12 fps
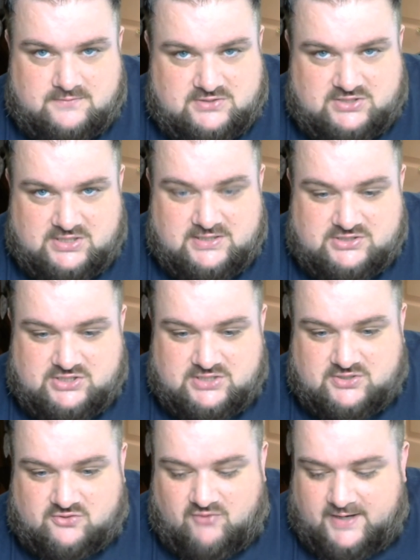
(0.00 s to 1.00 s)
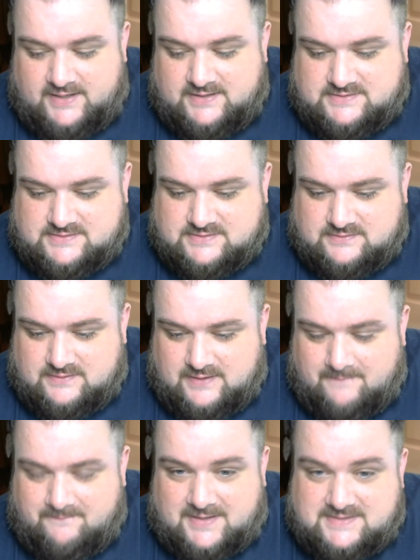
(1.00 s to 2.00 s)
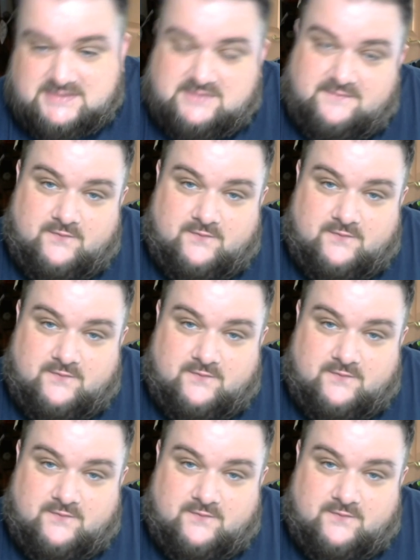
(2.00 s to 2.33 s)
she's a great ambassador